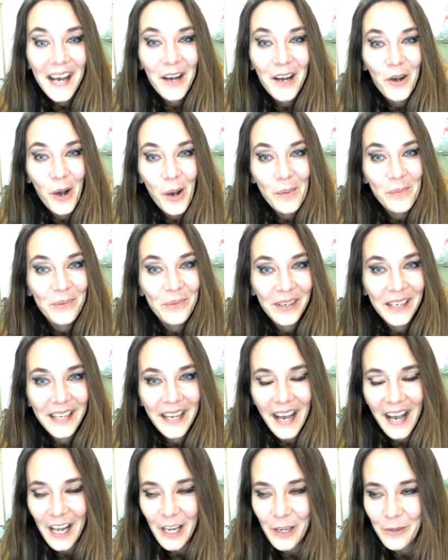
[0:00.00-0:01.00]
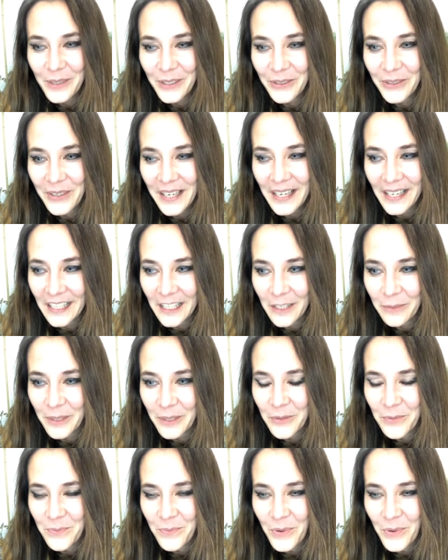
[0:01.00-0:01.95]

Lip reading: Hopefully I'll be doing a little bit